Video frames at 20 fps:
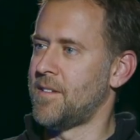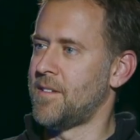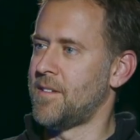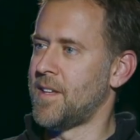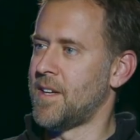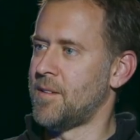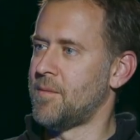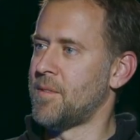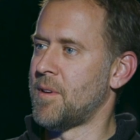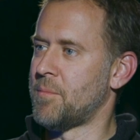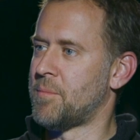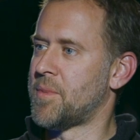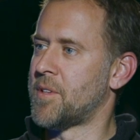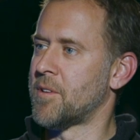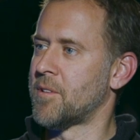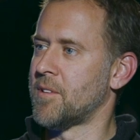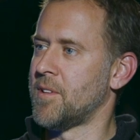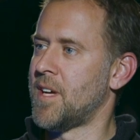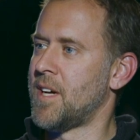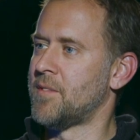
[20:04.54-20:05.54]
That
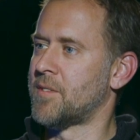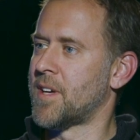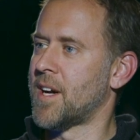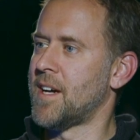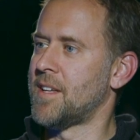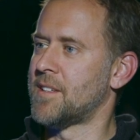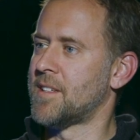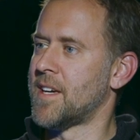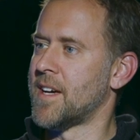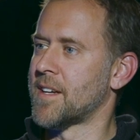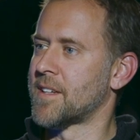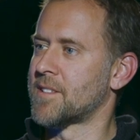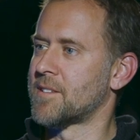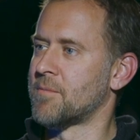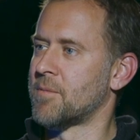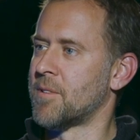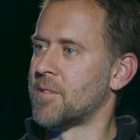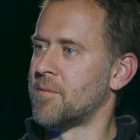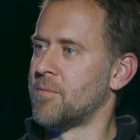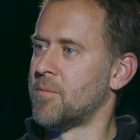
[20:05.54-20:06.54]
pure love context
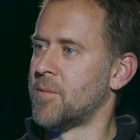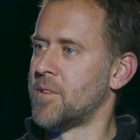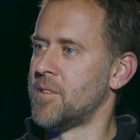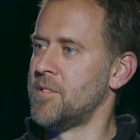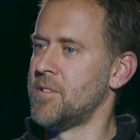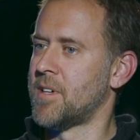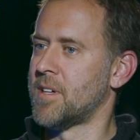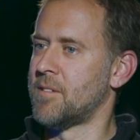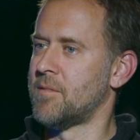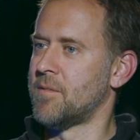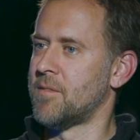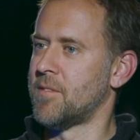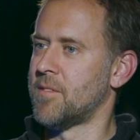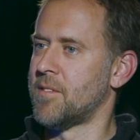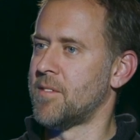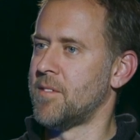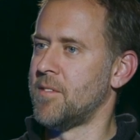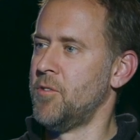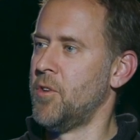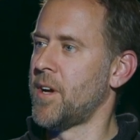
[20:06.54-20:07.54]
where you can
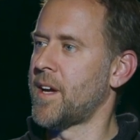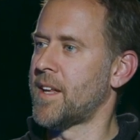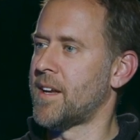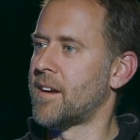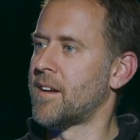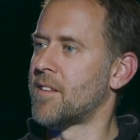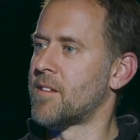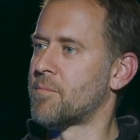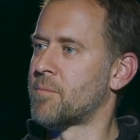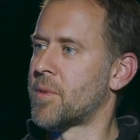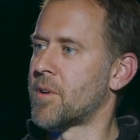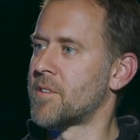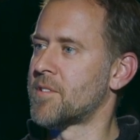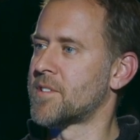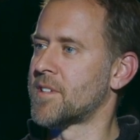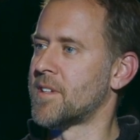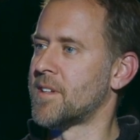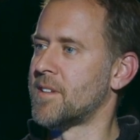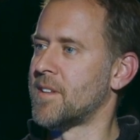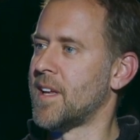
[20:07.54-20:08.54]
look at another
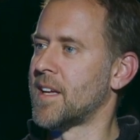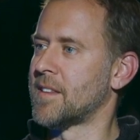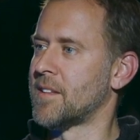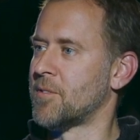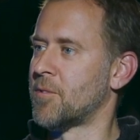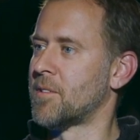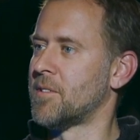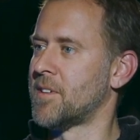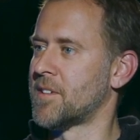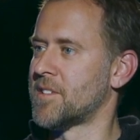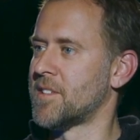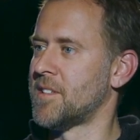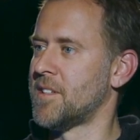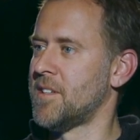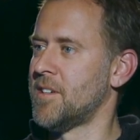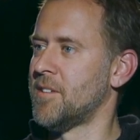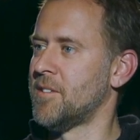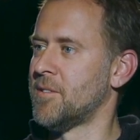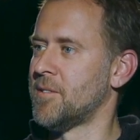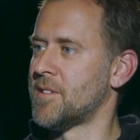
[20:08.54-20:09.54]
person like the Lord looks at
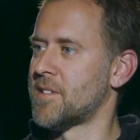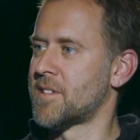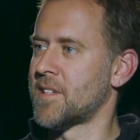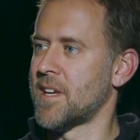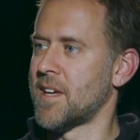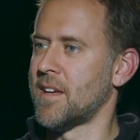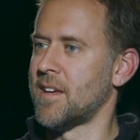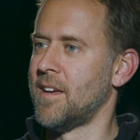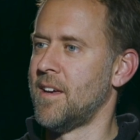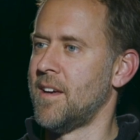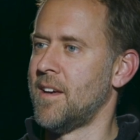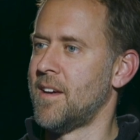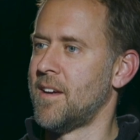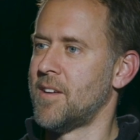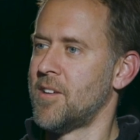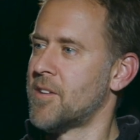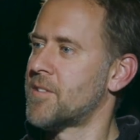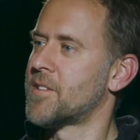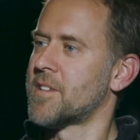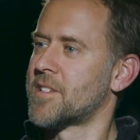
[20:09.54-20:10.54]
you and say,
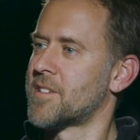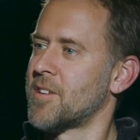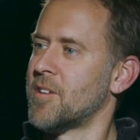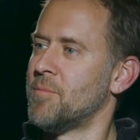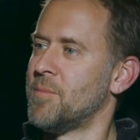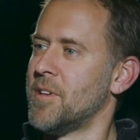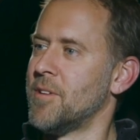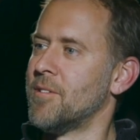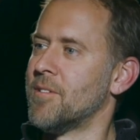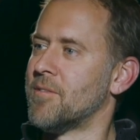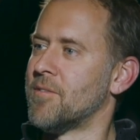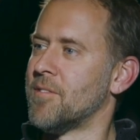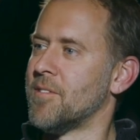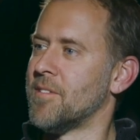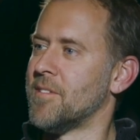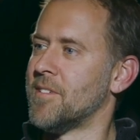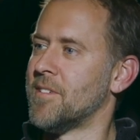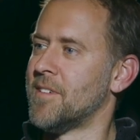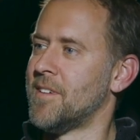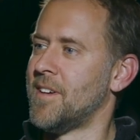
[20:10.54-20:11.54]
you're just so
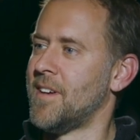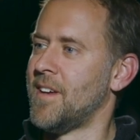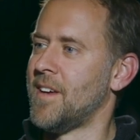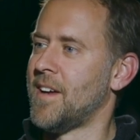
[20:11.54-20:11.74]
beautiful. Yeah.